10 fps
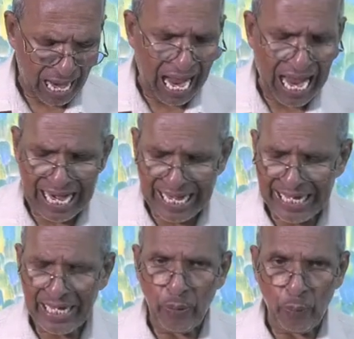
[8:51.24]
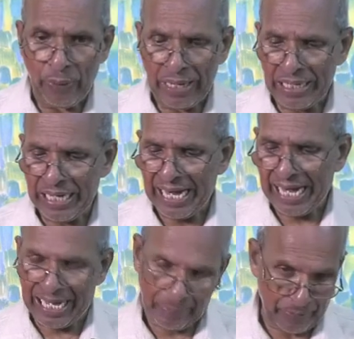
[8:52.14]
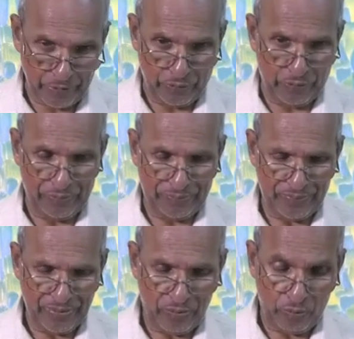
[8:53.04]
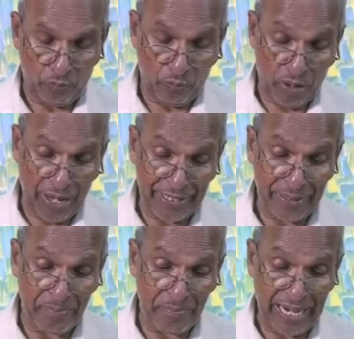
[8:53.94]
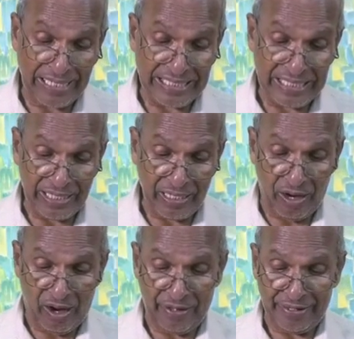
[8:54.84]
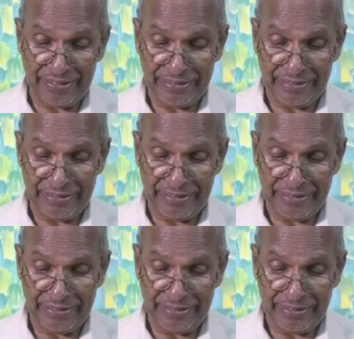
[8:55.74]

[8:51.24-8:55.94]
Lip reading: I will help you. What a mighty God.